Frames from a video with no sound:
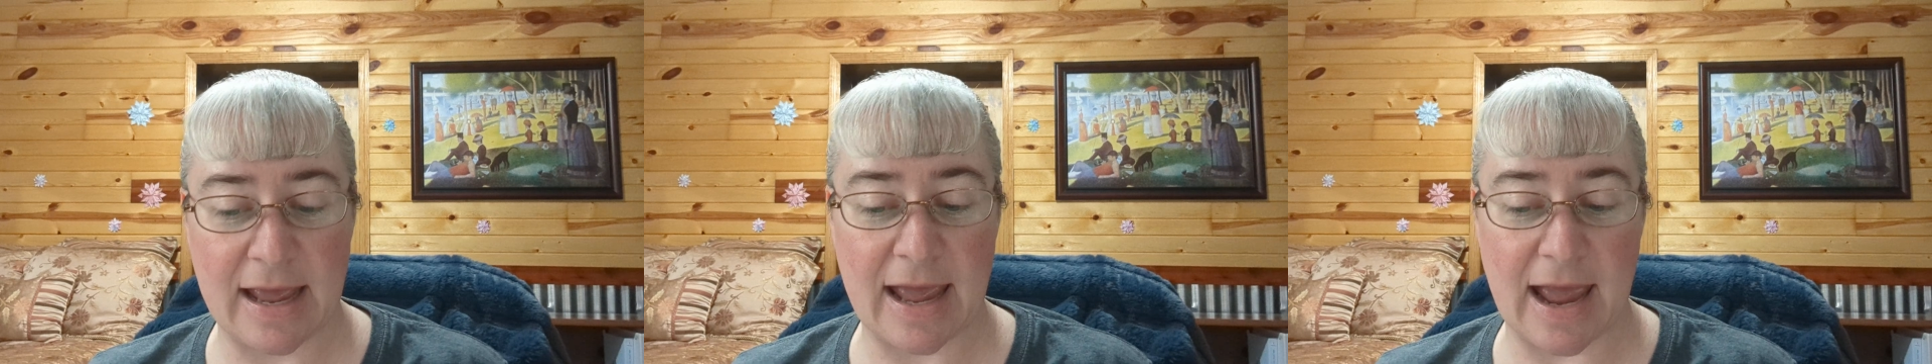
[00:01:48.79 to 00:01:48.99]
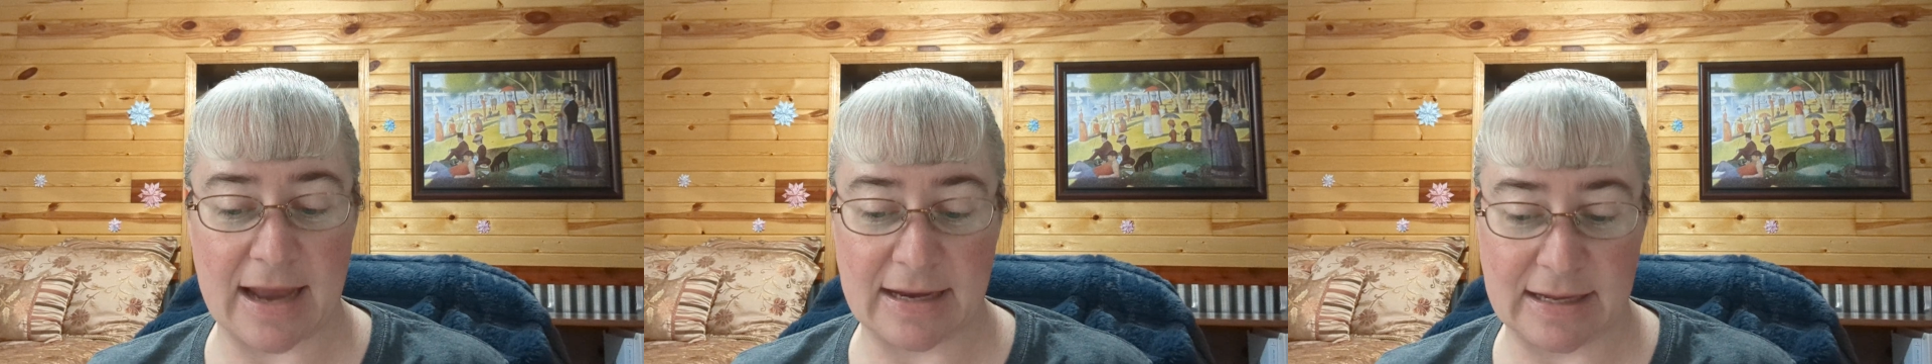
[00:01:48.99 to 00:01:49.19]

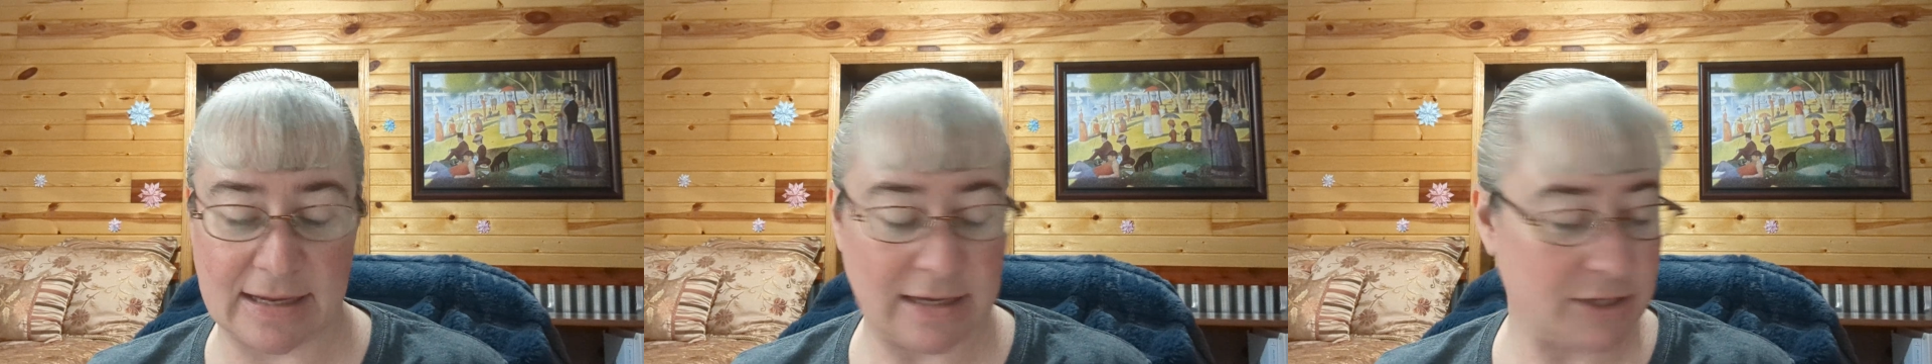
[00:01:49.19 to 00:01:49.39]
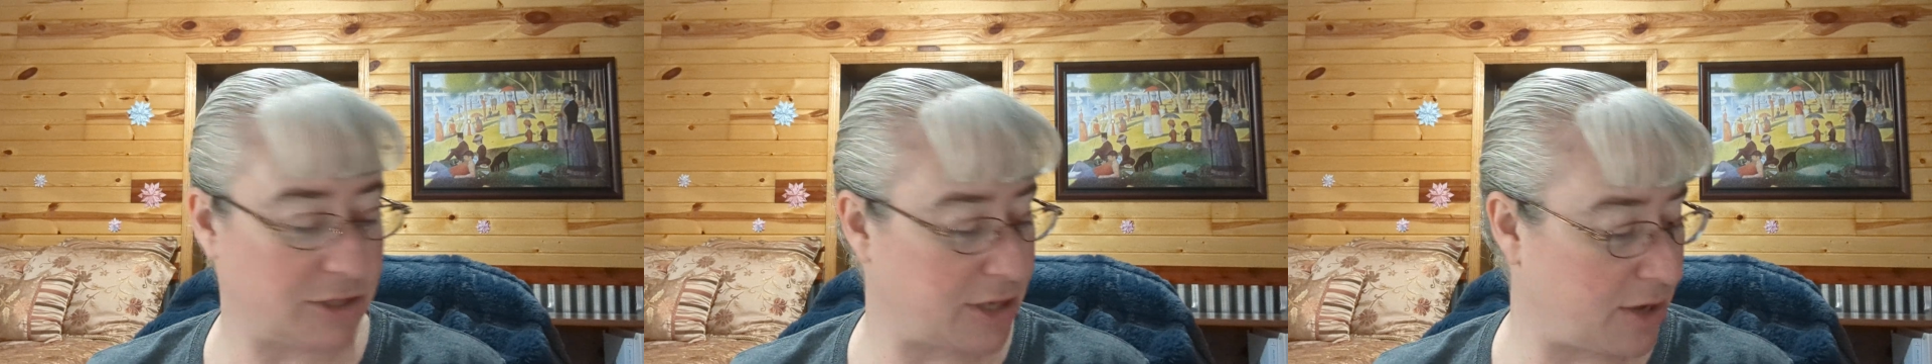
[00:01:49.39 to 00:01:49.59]
and
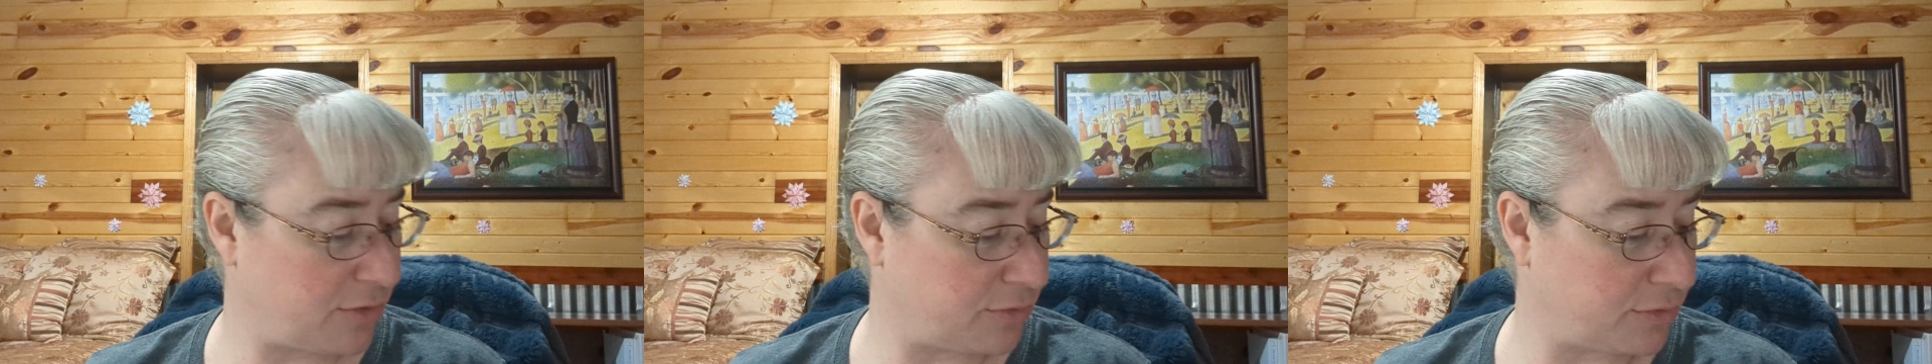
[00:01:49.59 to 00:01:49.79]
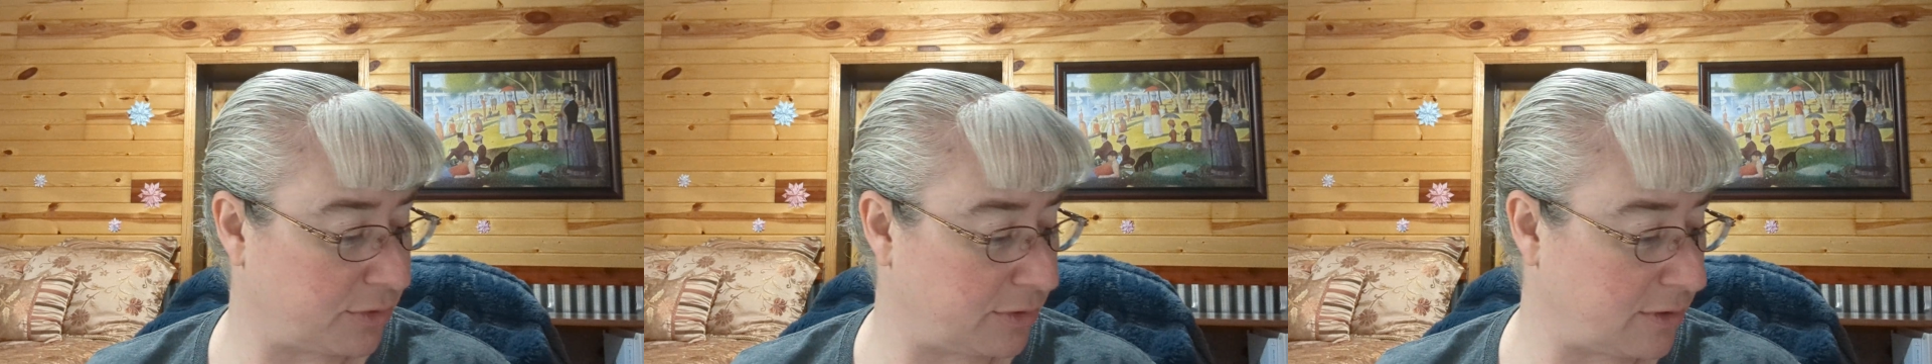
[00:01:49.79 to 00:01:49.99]
he shall
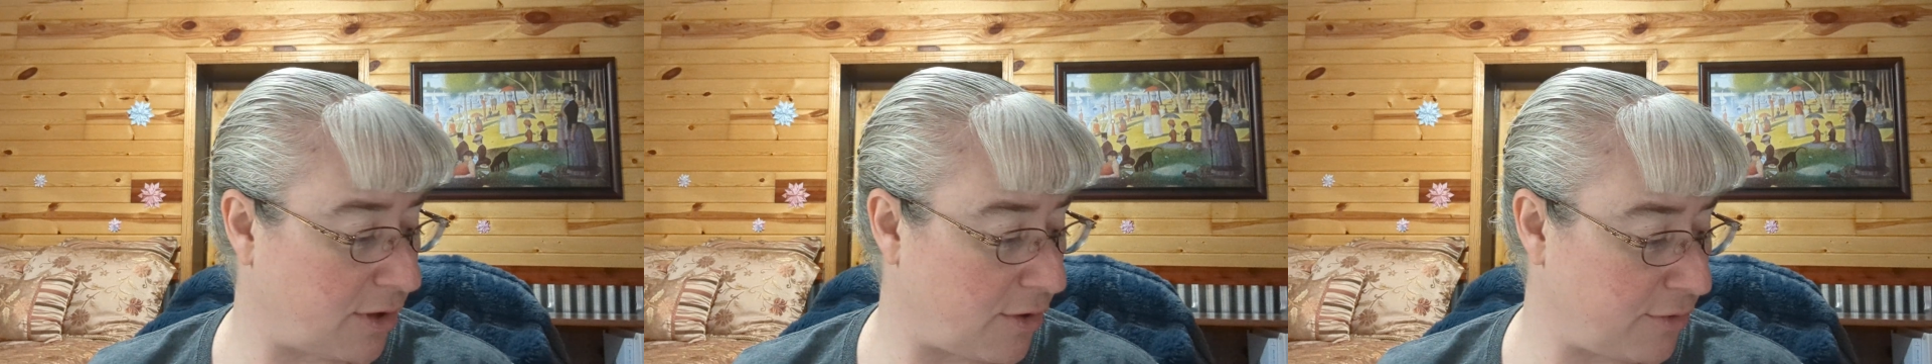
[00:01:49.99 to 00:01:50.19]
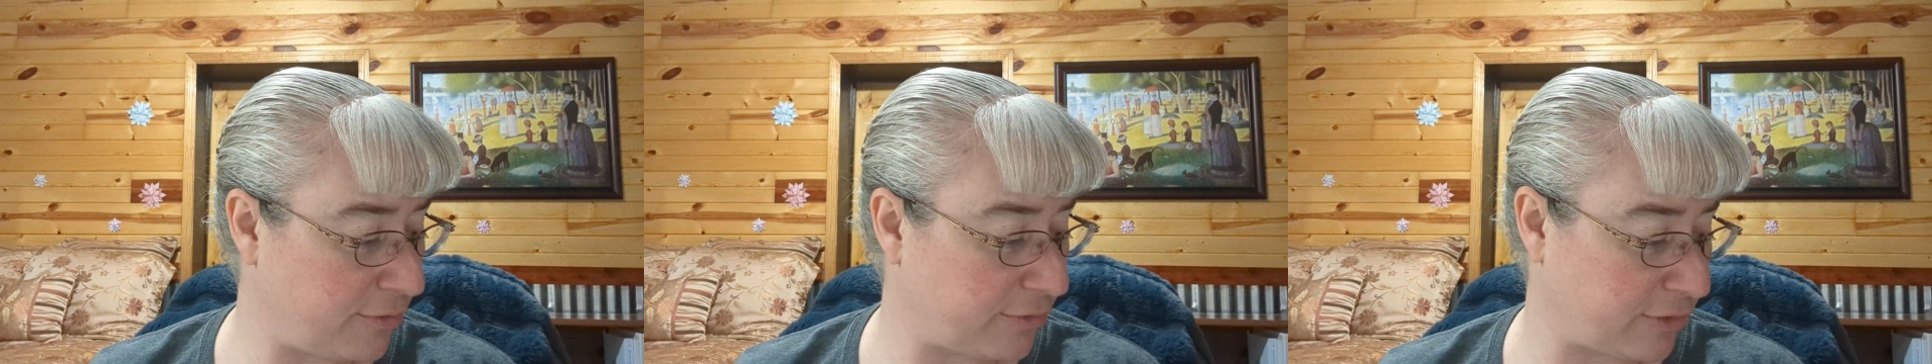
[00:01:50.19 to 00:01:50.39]
rule
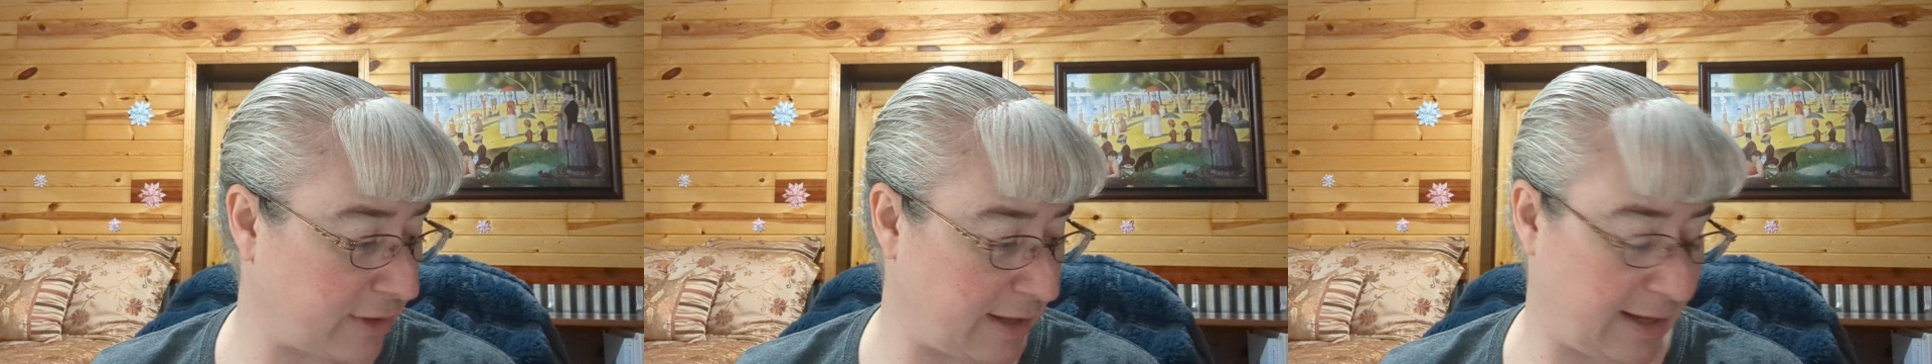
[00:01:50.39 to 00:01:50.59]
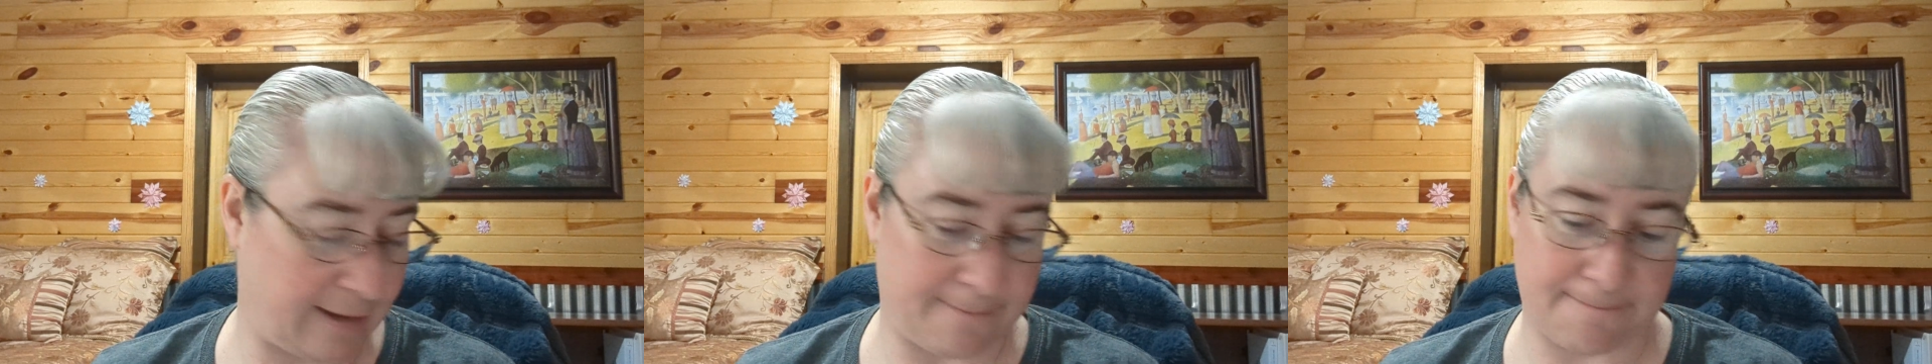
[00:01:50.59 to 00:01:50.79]
over
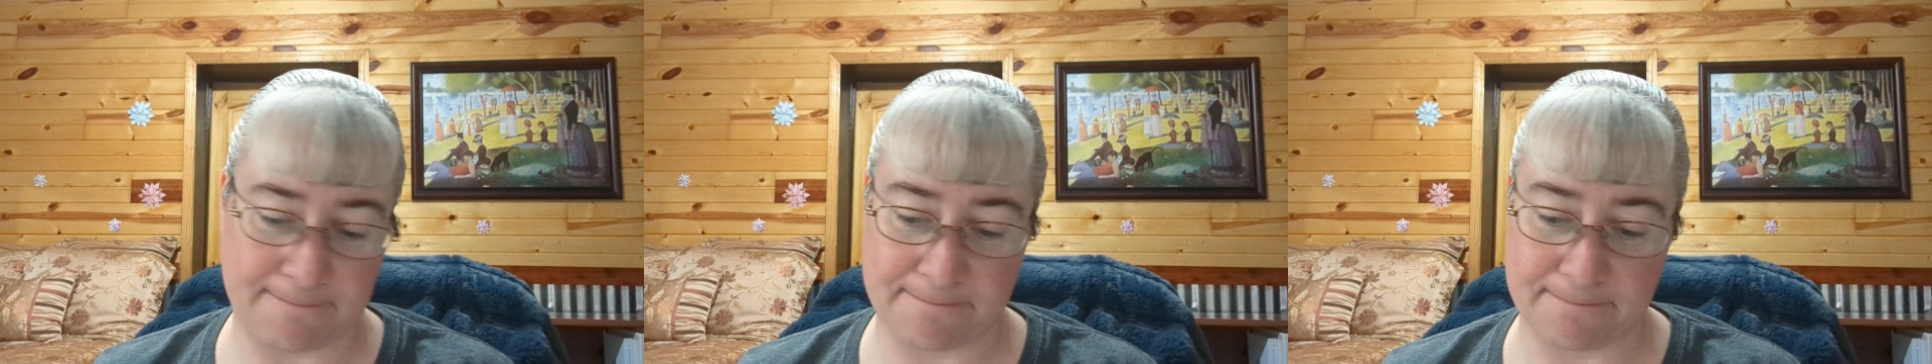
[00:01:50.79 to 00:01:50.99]
thee.